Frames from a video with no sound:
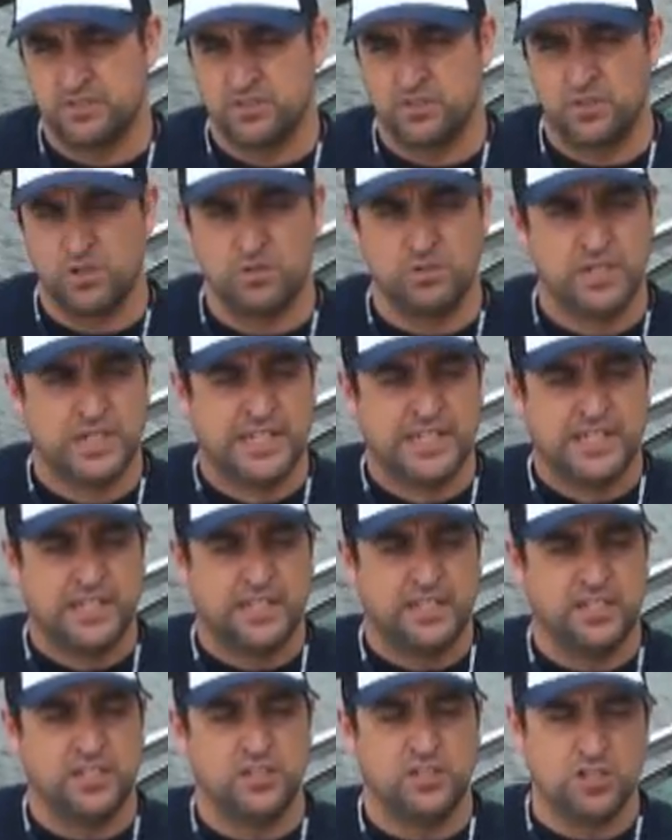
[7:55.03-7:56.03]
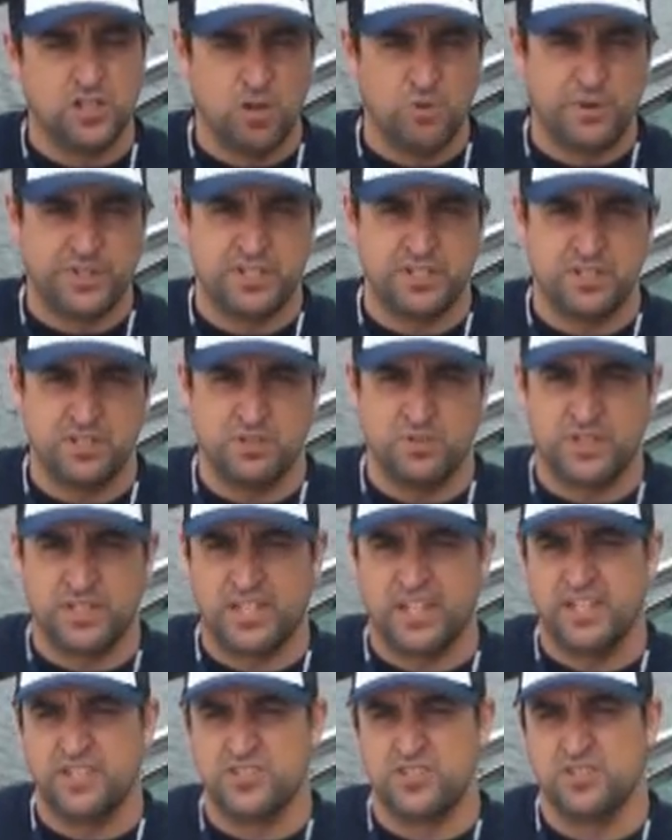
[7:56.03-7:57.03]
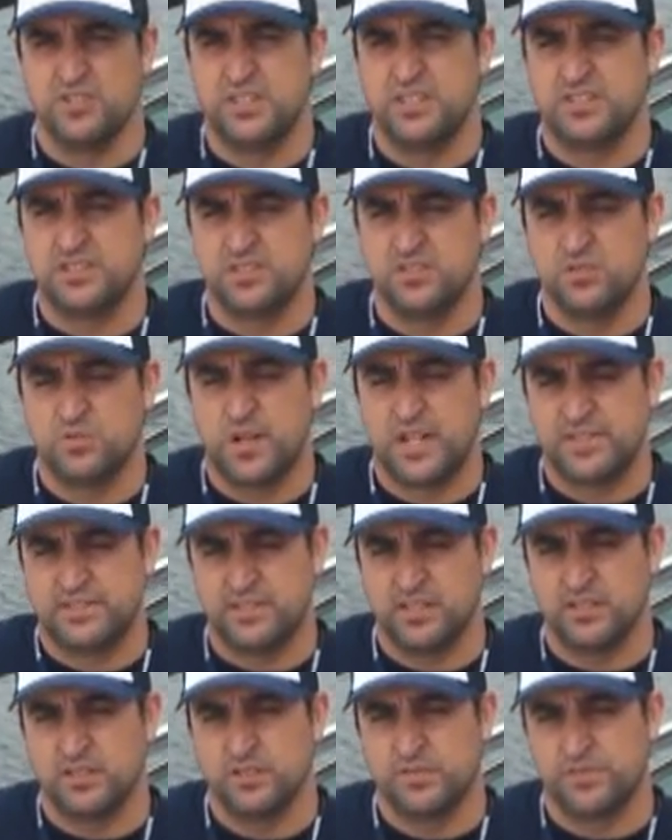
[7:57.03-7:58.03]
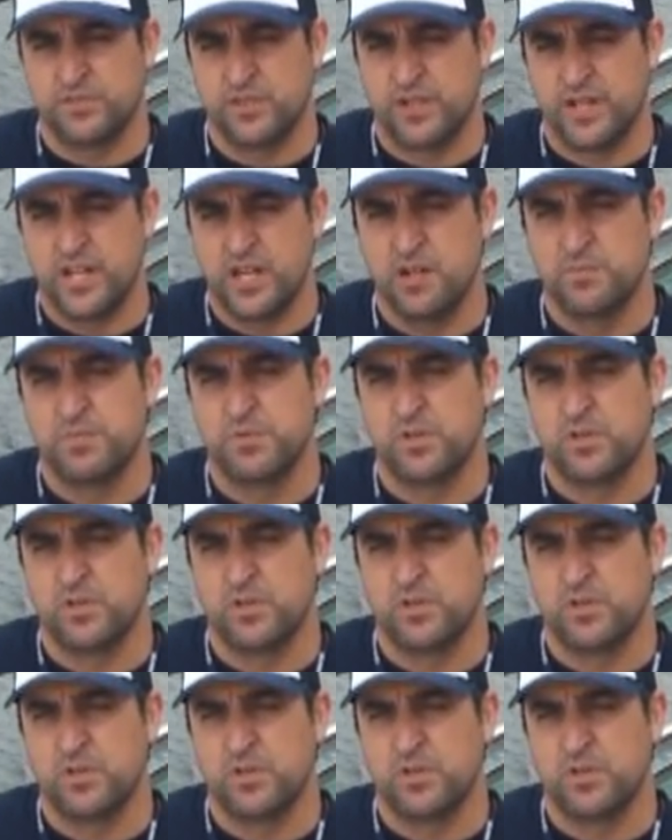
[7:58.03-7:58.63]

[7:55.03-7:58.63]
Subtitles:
So you know what to do in case you need to signal for help,